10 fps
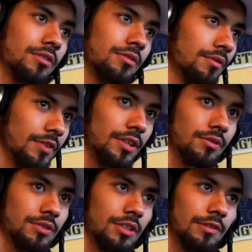doing video
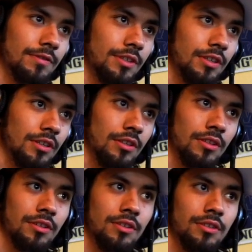stuff and
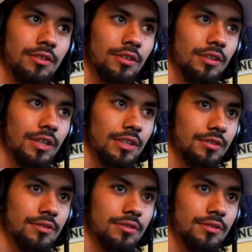all that.